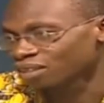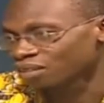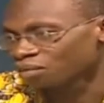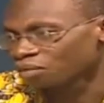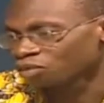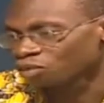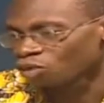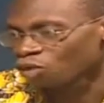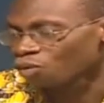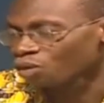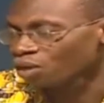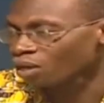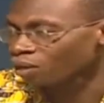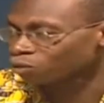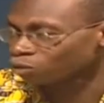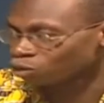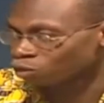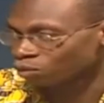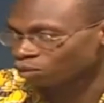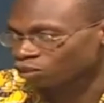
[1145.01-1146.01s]
Though we have
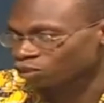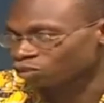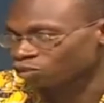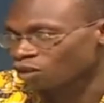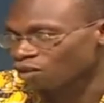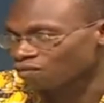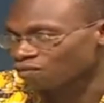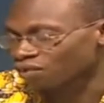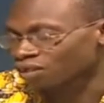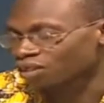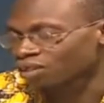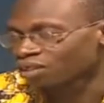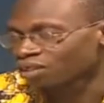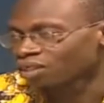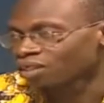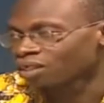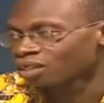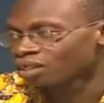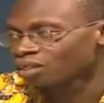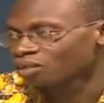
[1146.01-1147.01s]
so much to offer,
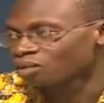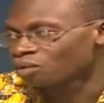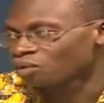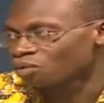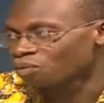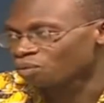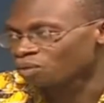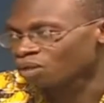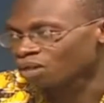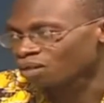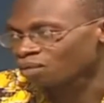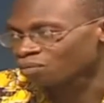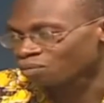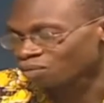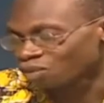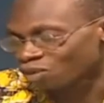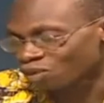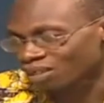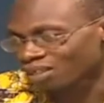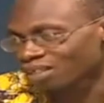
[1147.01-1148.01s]
we
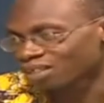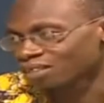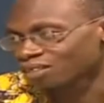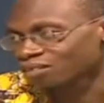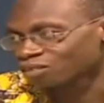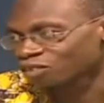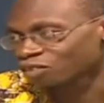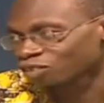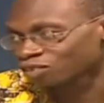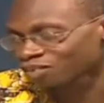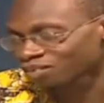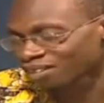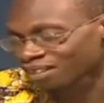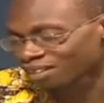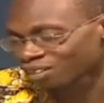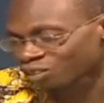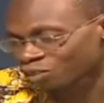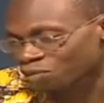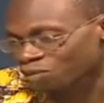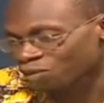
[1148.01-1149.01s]
don't get a
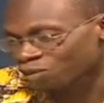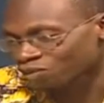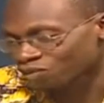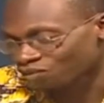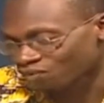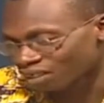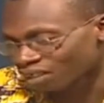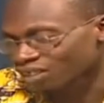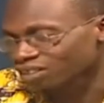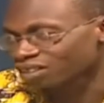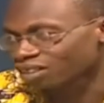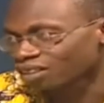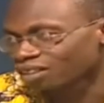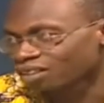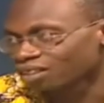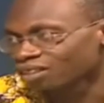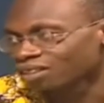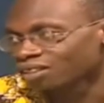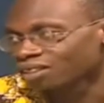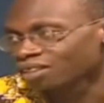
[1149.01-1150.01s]
support financially.
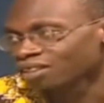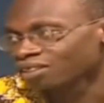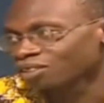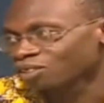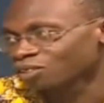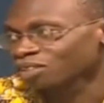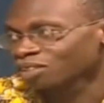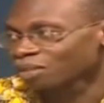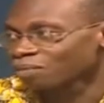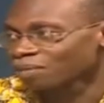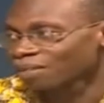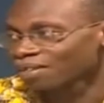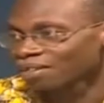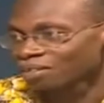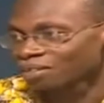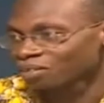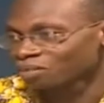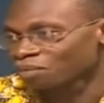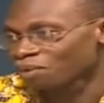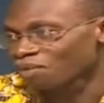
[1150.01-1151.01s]
So sometimes
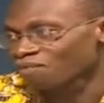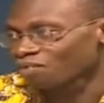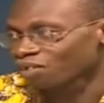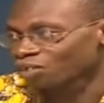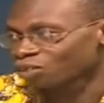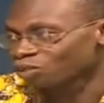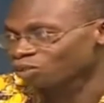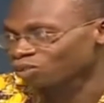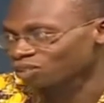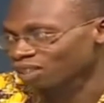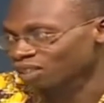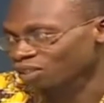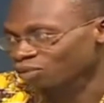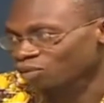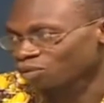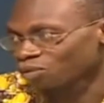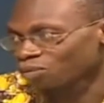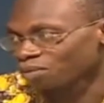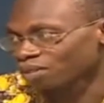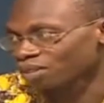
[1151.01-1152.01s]
my friends who started with
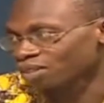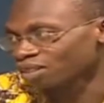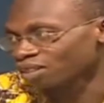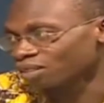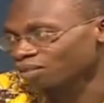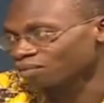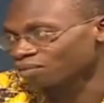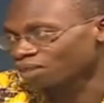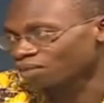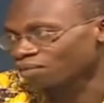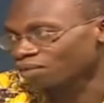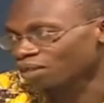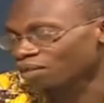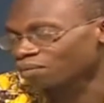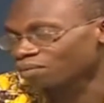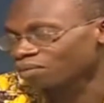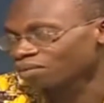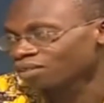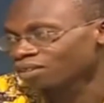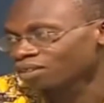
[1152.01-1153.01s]
me, they've given up.
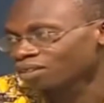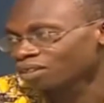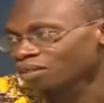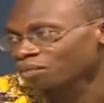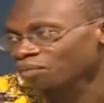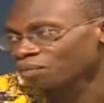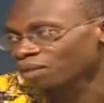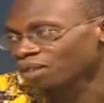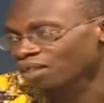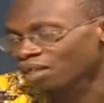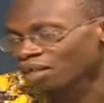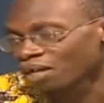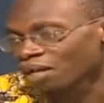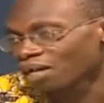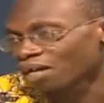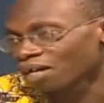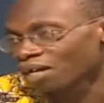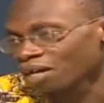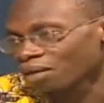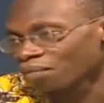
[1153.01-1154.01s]
But
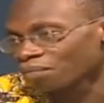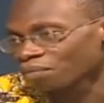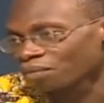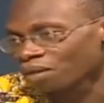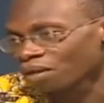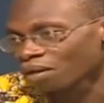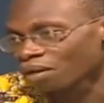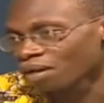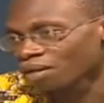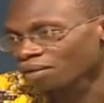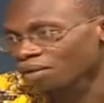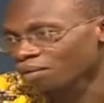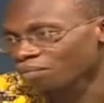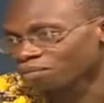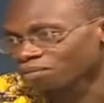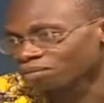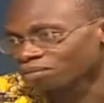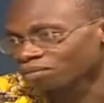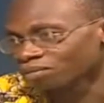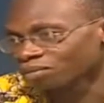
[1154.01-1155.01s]
I'm
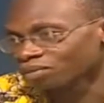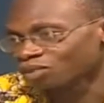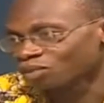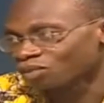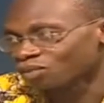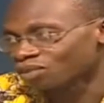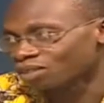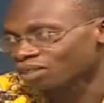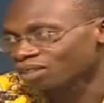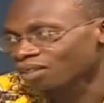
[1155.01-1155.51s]
still in.